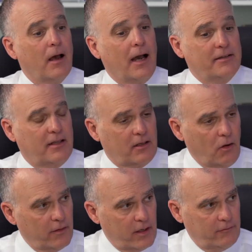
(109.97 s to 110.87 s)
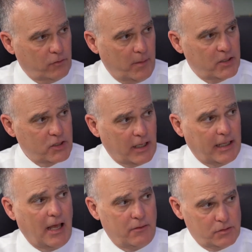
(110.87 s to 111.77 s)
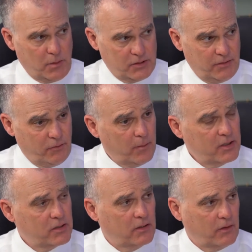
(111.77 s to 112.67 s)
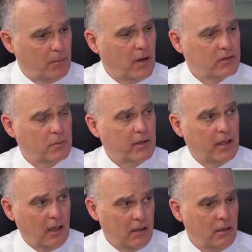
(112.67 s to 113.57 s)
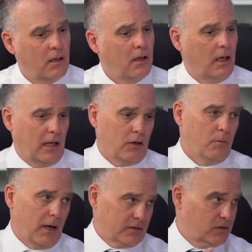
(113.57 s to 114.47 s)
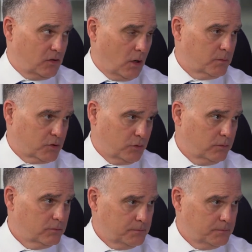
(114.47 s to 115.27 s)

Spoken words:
I take all that information, I gather as much information as I possibly can, and I go back to Tom's group.